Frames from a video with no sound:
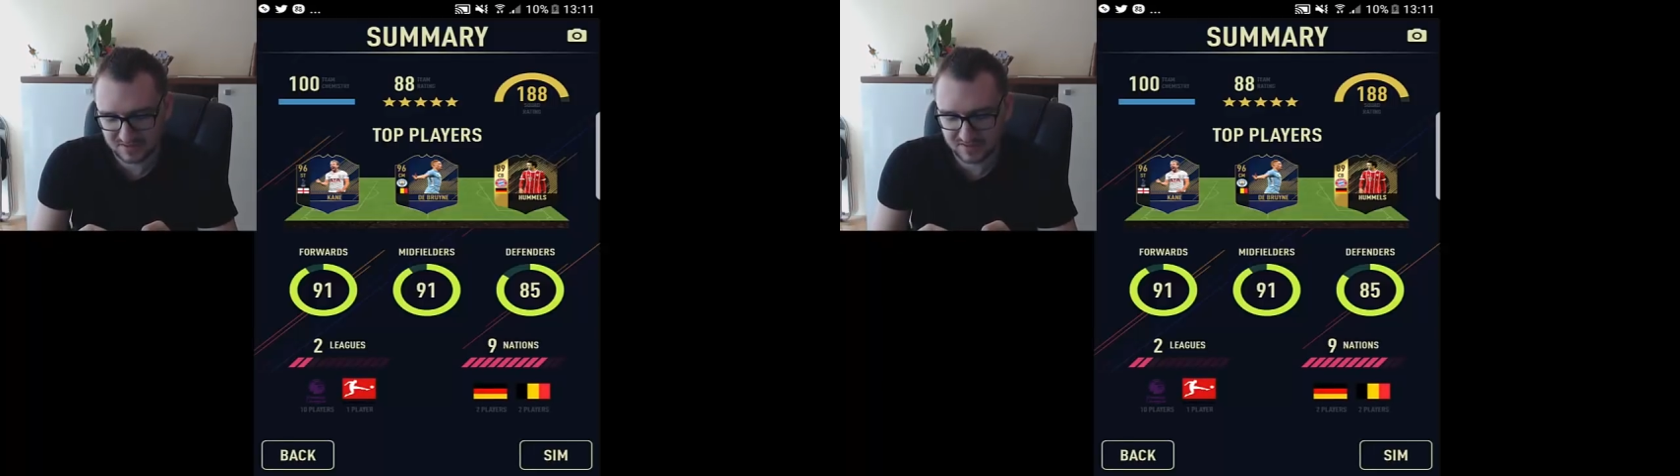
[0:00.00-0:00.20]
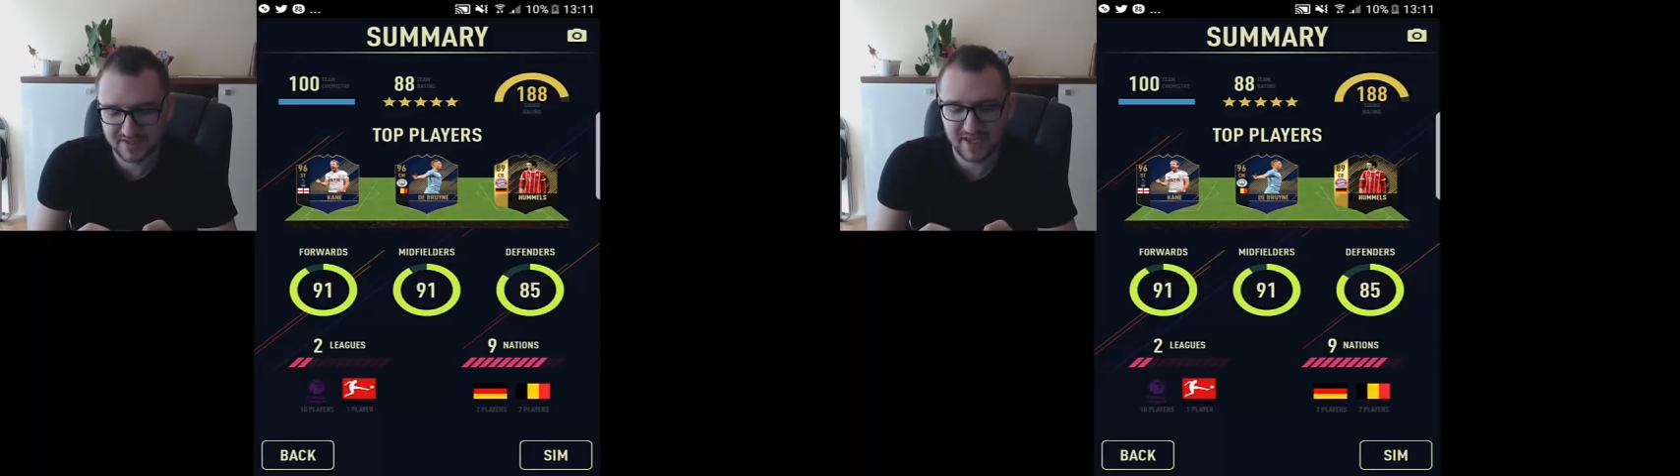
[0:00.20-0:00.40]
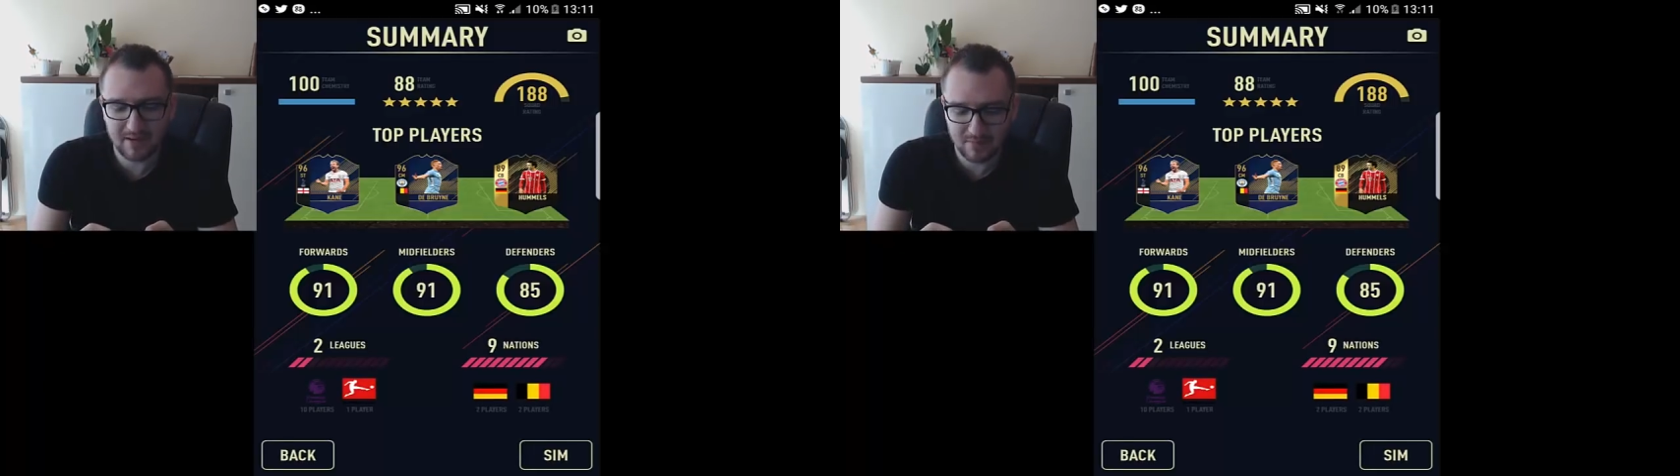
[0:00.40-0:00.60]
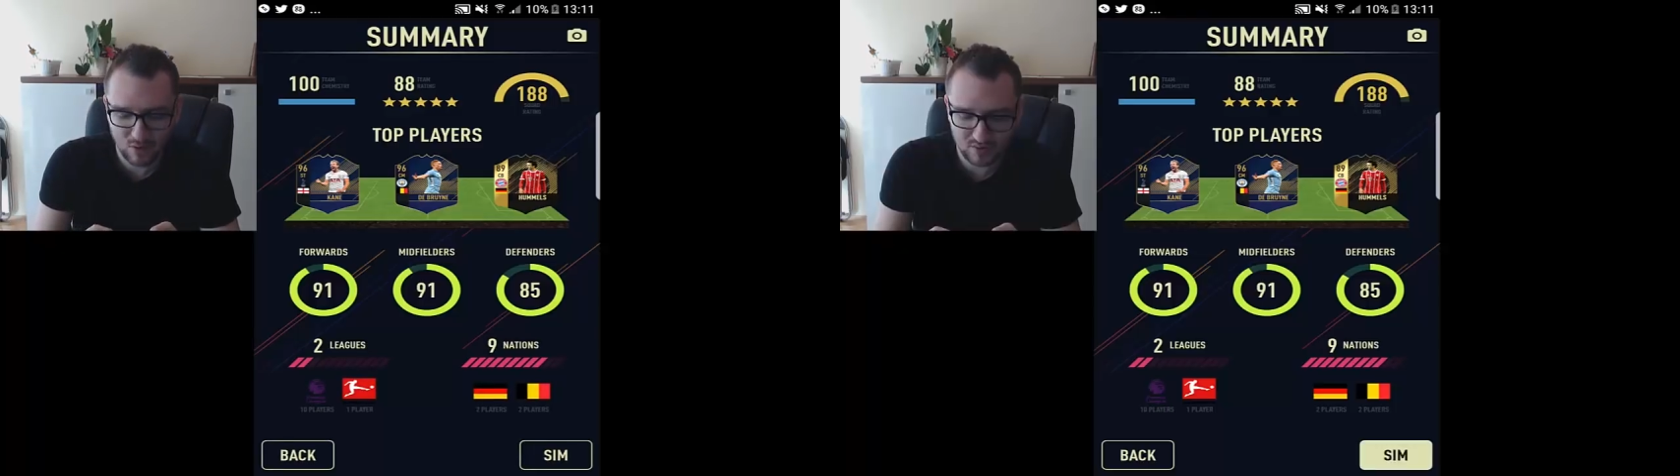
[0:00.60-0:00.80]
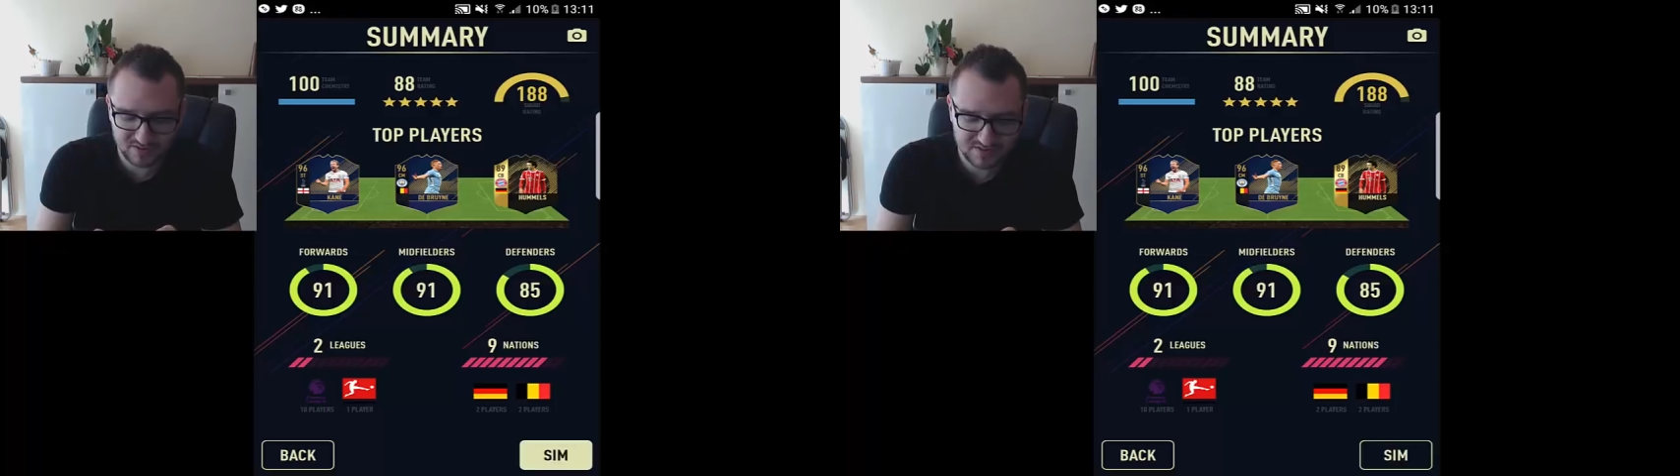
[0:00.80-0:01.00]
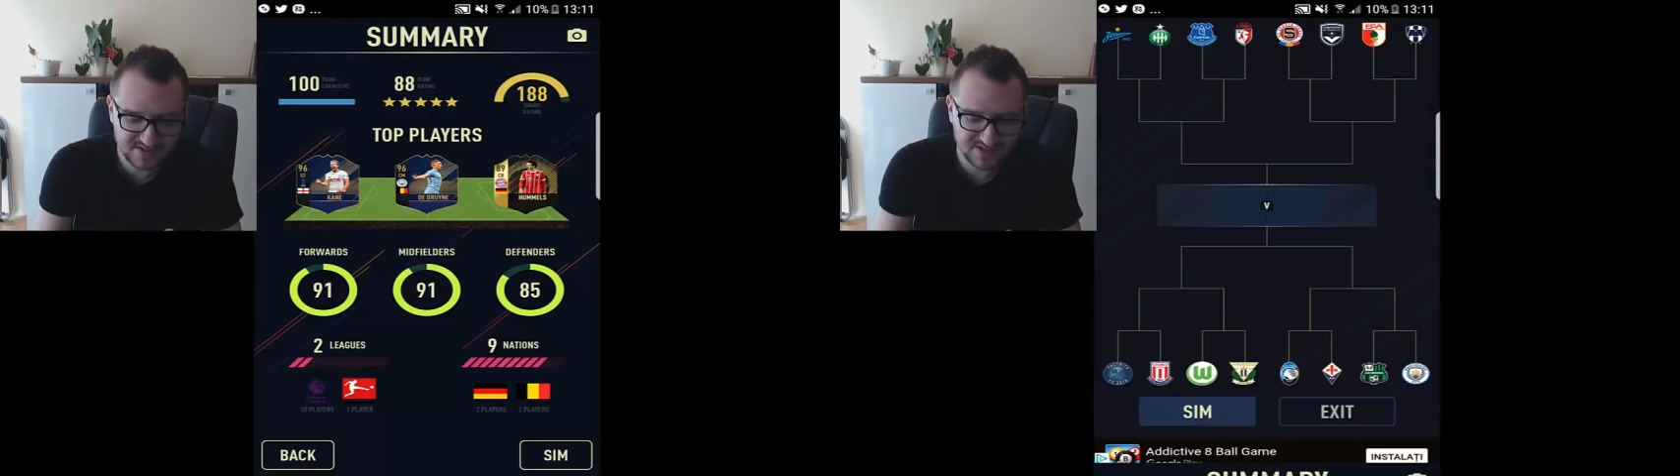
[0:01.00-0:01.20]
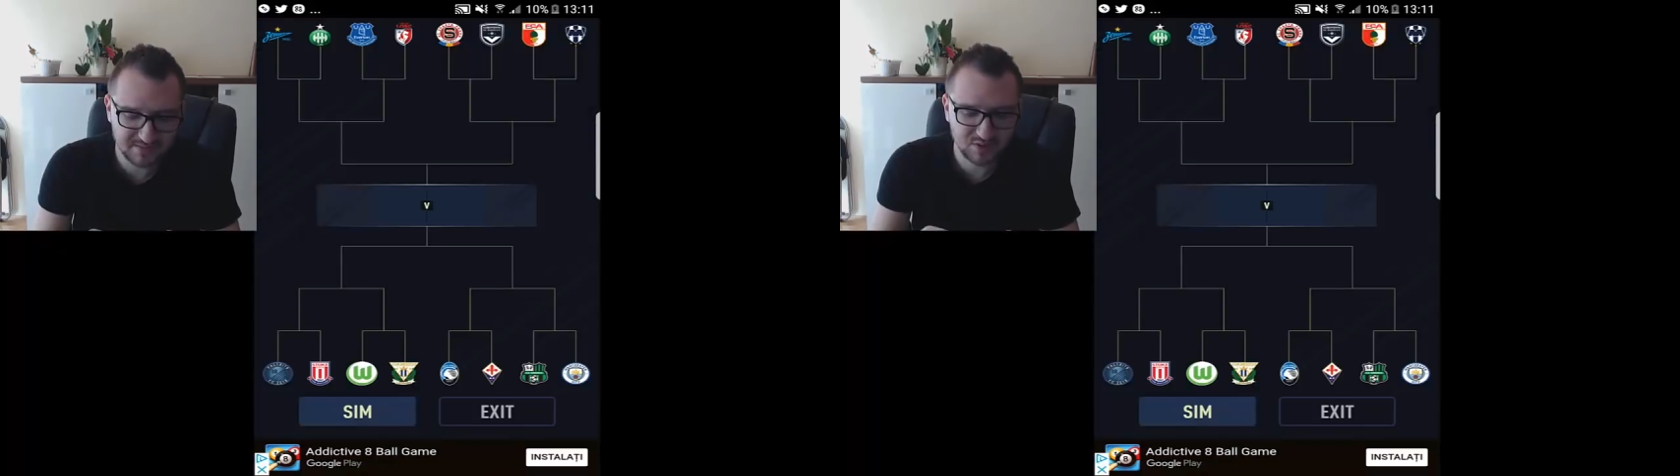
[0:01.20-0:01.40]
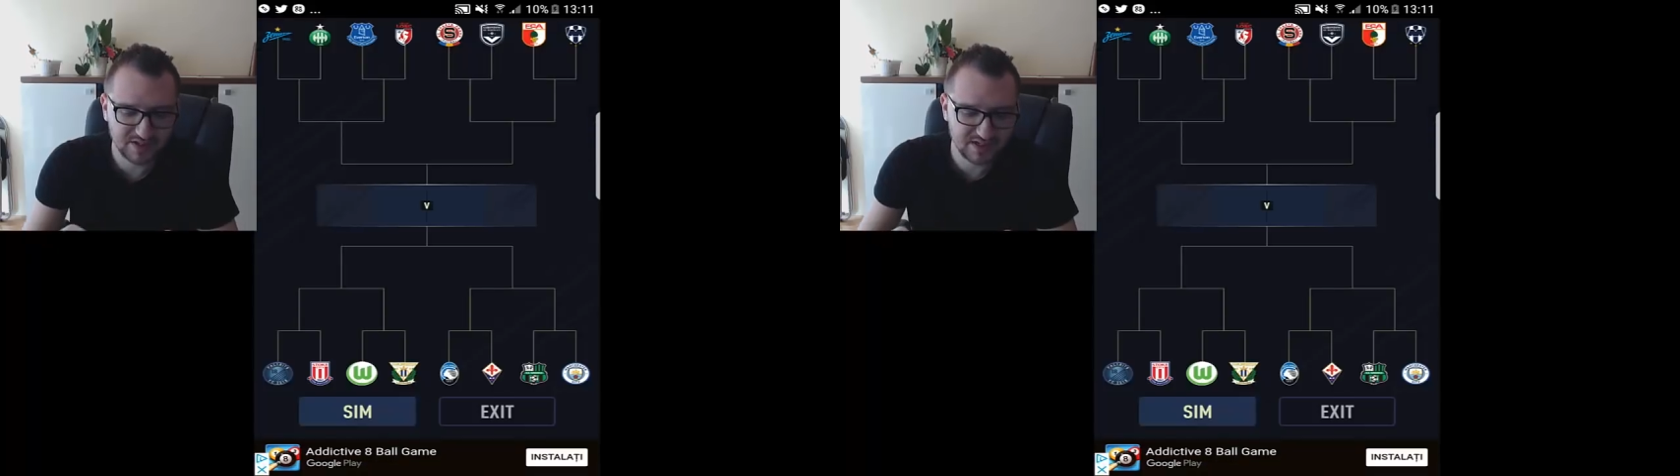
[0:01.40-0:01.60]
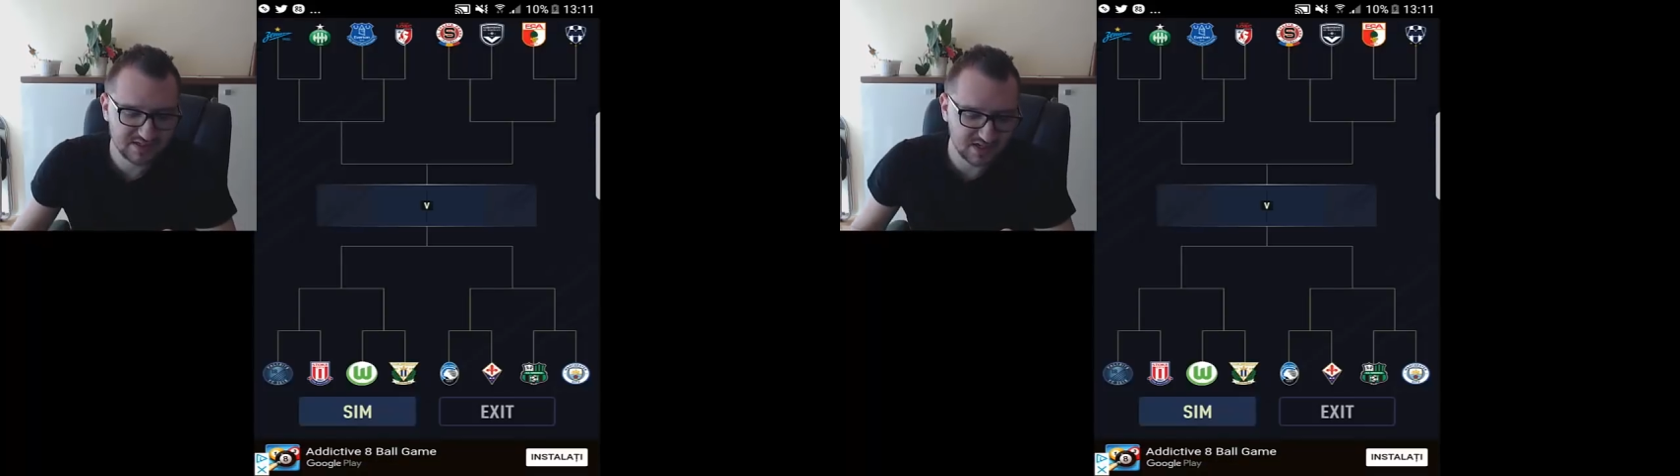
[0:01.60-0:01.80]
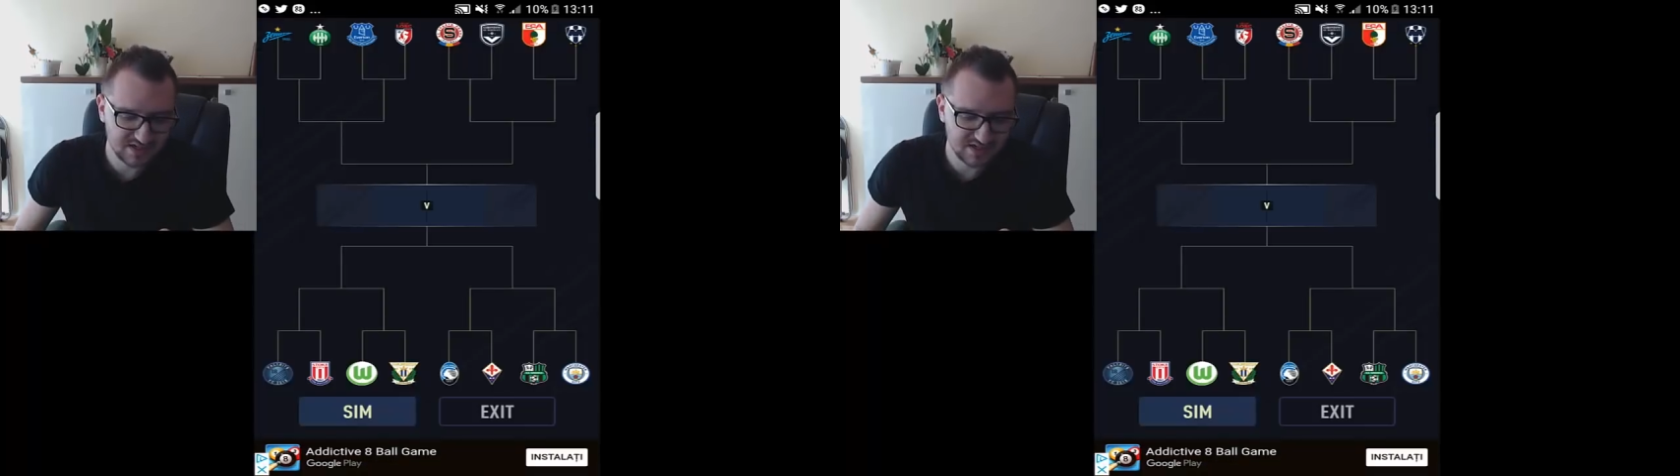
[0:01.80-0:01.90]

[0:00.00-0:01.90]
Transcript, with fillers: the game mode simulates